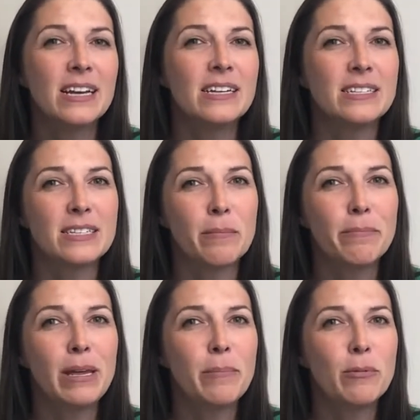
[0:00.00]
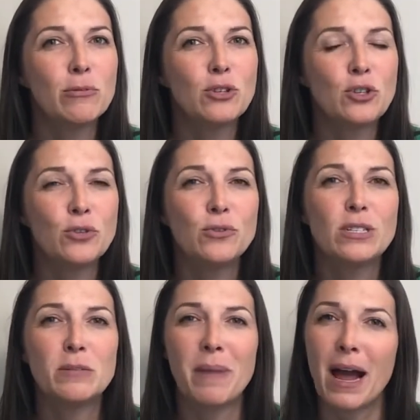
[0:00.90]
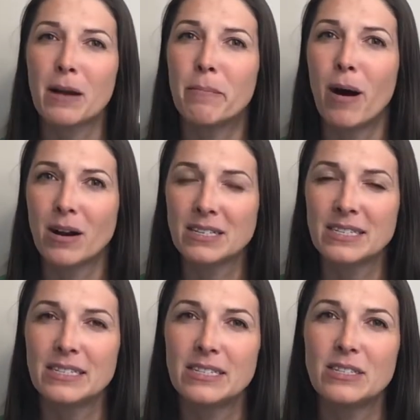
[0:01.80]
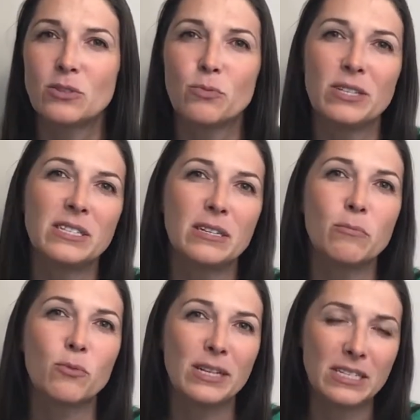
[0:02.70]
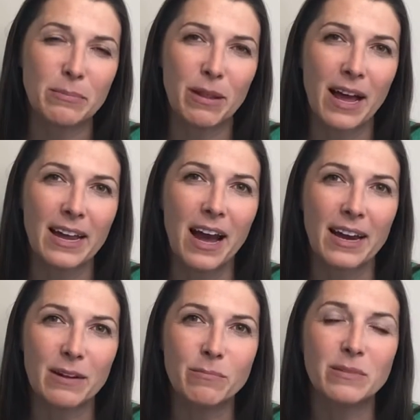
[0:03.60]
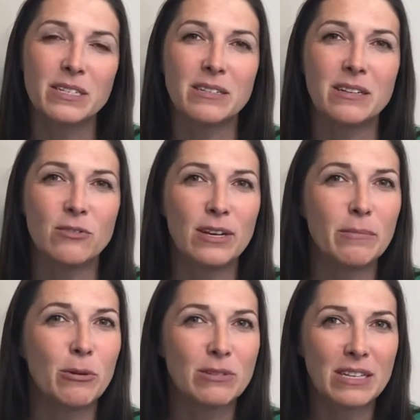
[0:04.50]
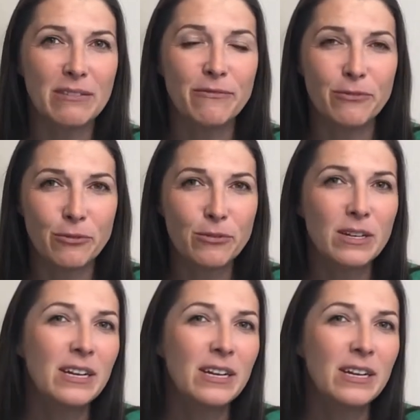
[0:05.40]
Some people choose to pack boxes with some resupply items, including mostly food,